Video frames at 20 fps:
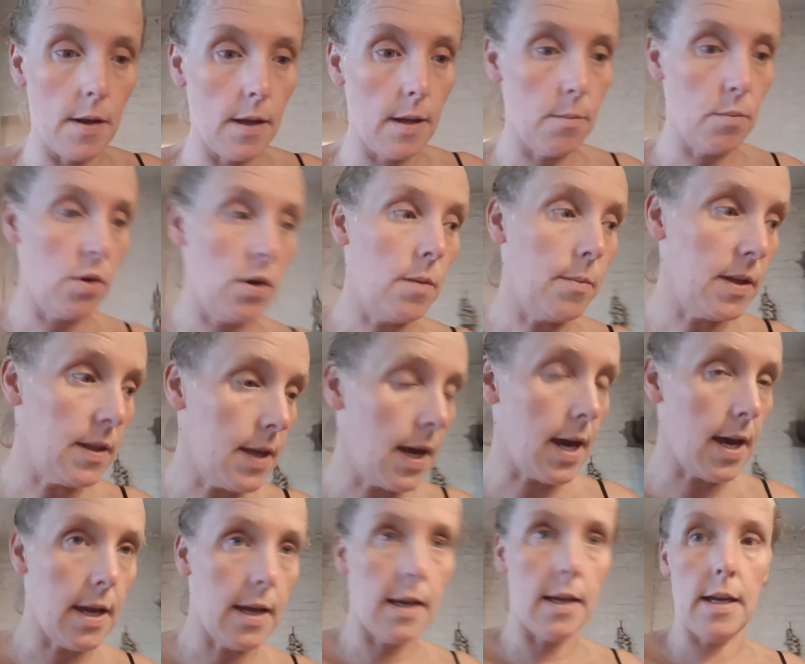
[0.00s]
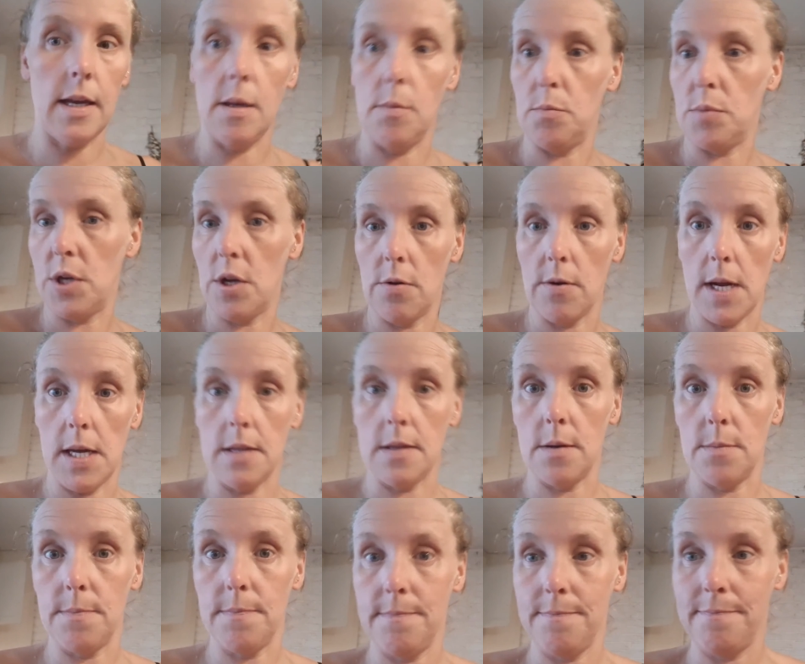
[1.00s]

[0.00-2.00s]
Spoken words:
and put them in that and puree them.